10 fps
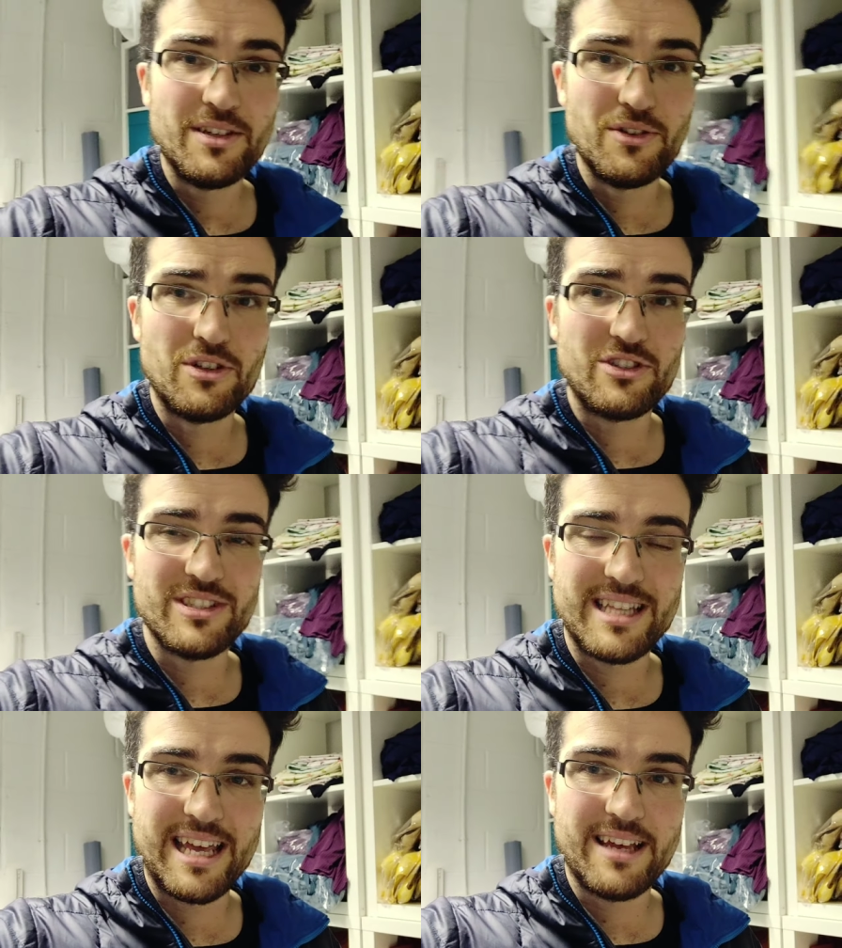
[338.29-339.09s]
you're not
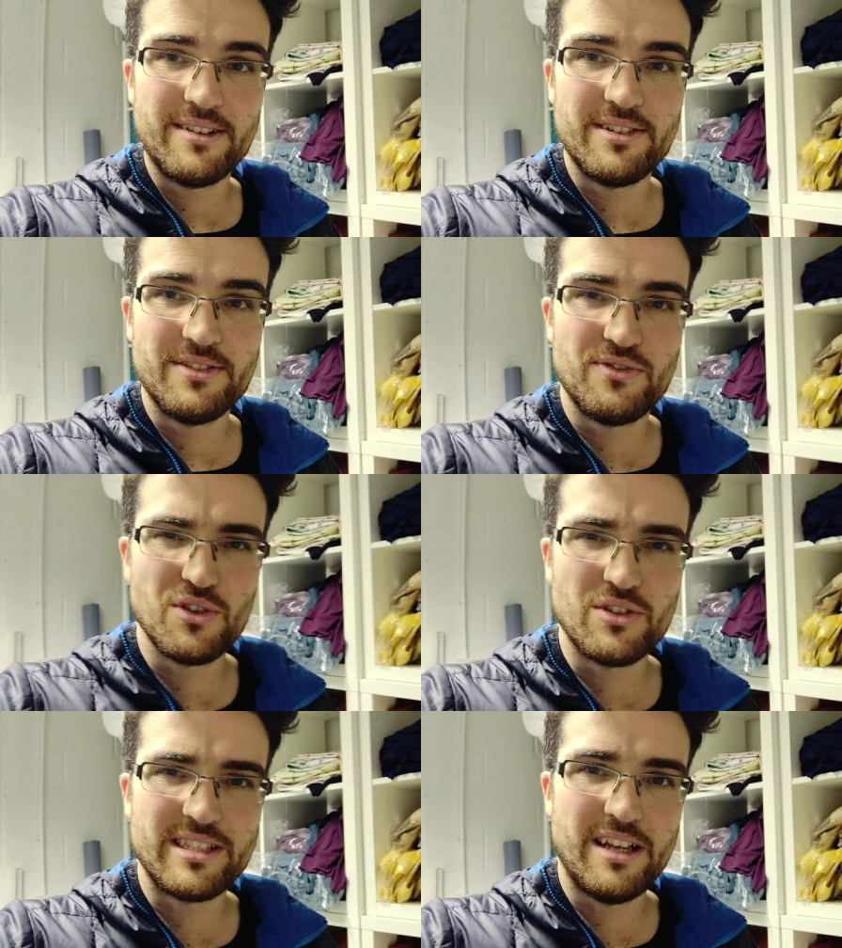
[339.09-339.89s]
just there
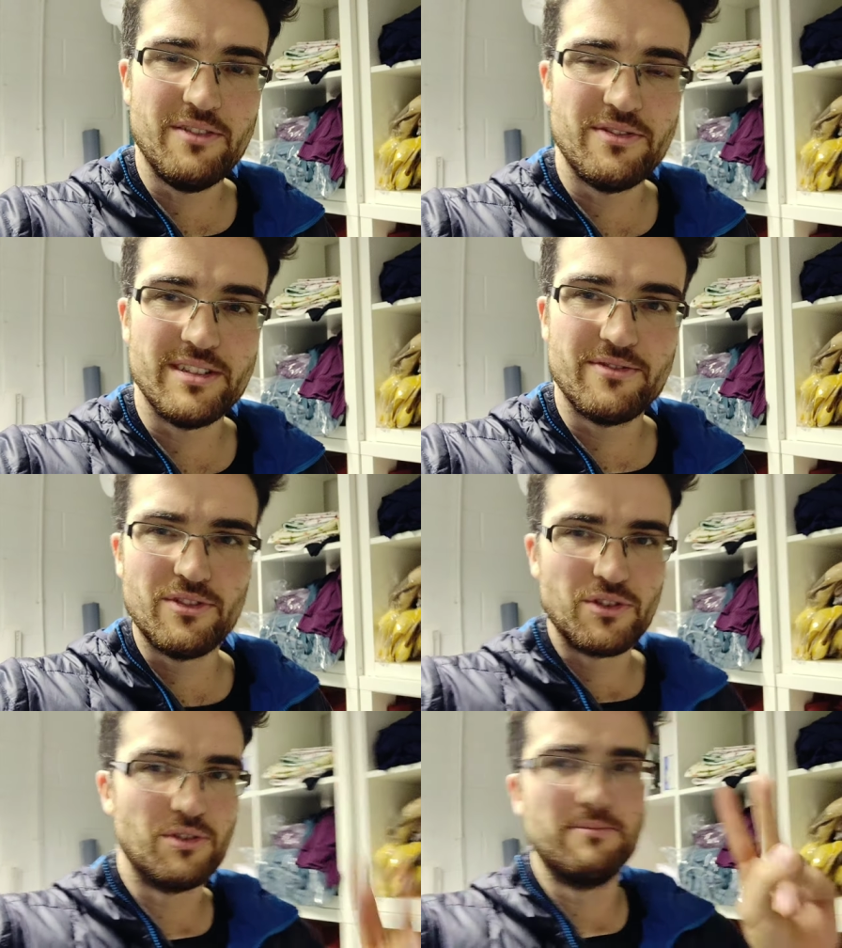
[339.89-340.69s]
for yourself and
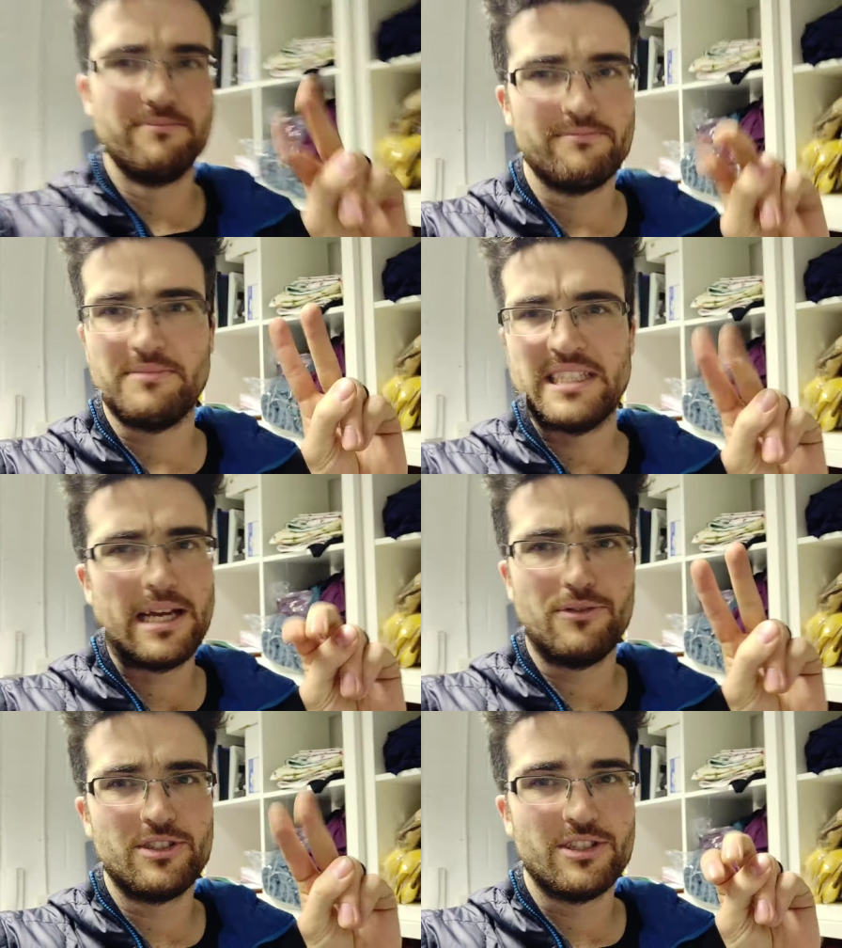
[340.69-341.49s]
for your
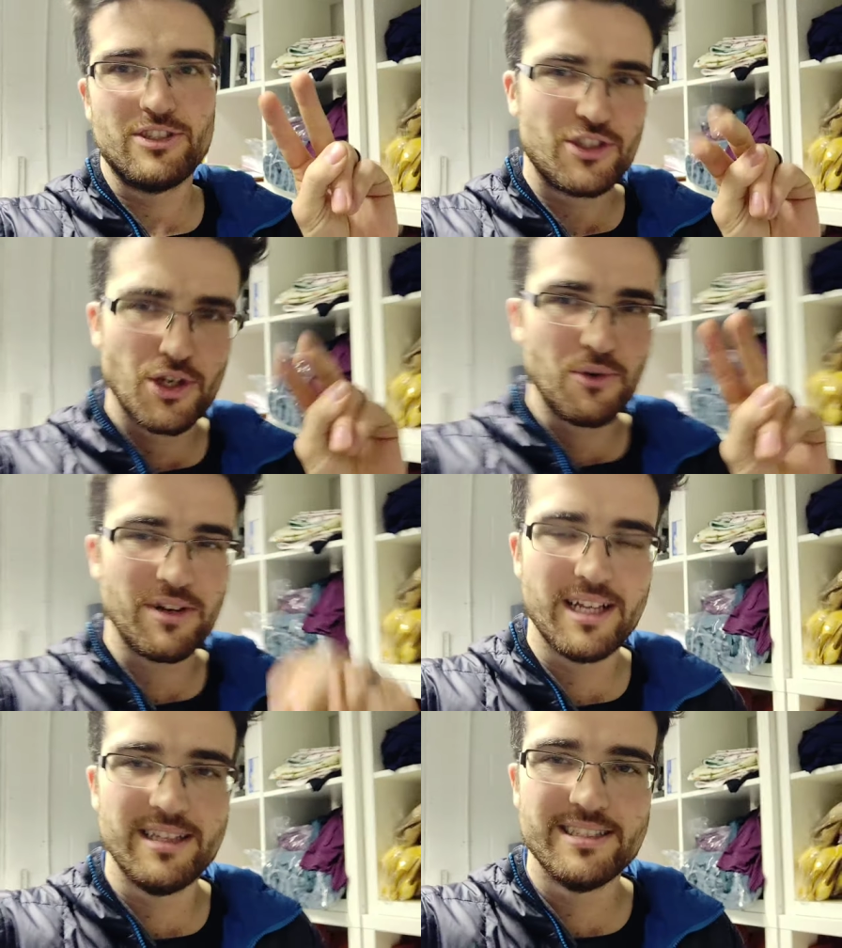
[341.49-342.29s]
sound show
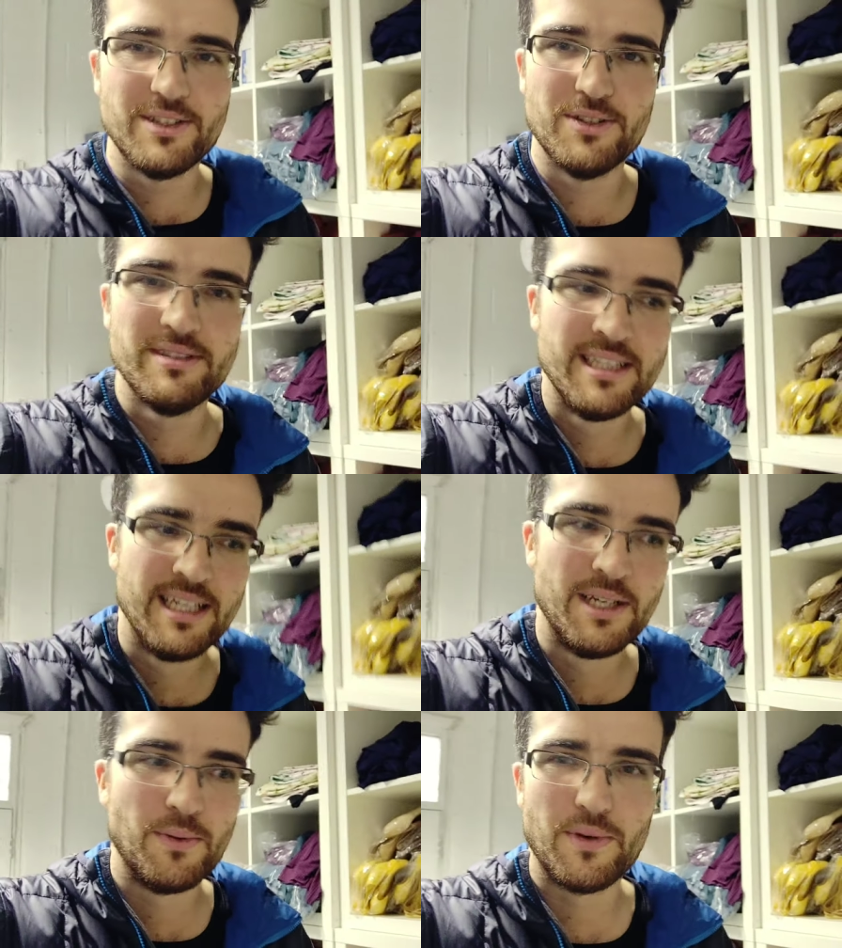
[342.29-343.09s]
reel or
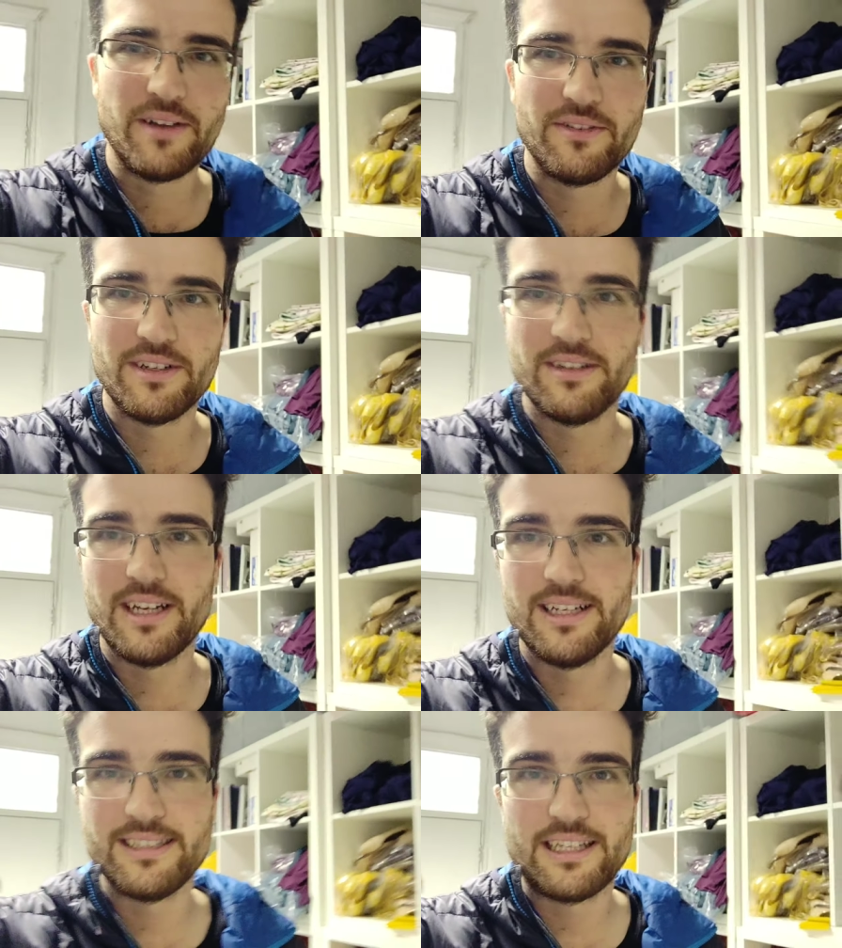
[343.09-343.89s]
whatever
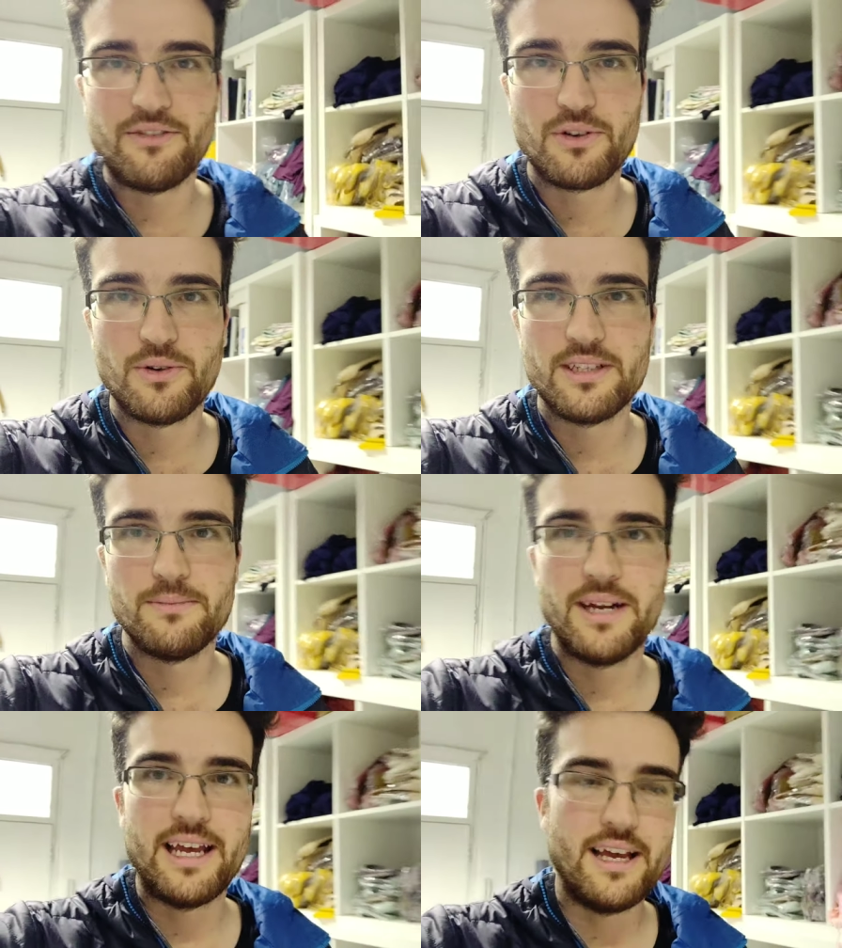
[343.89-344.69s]
uh, sound recorder
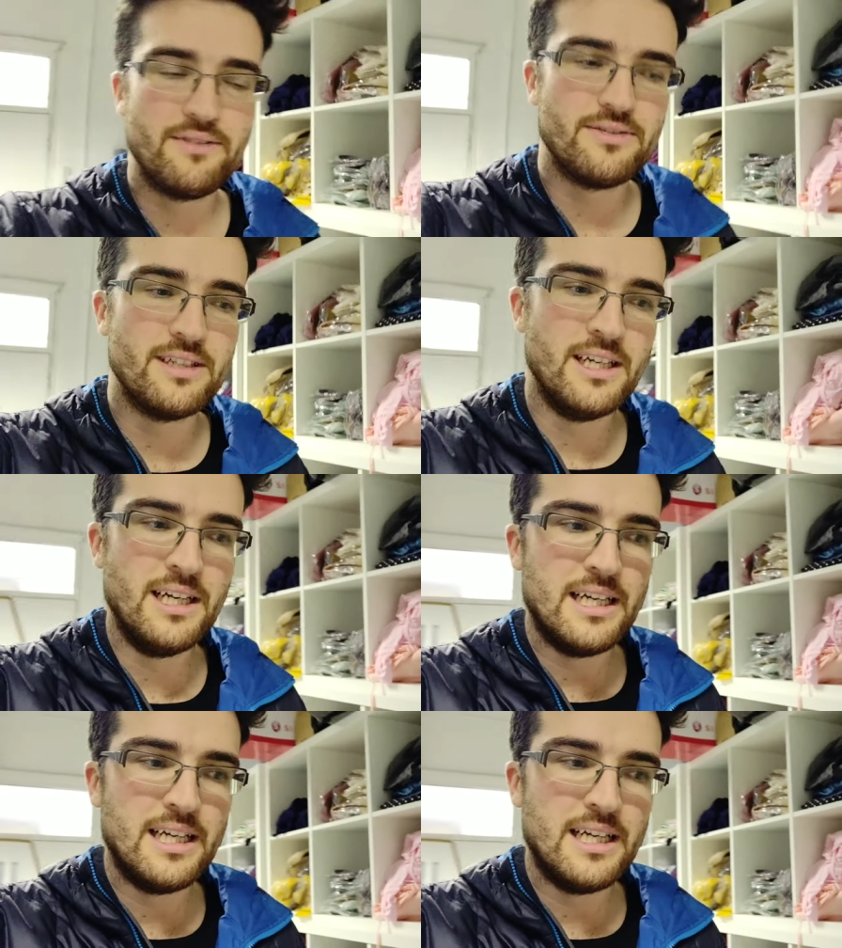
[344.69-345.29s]
the man I have.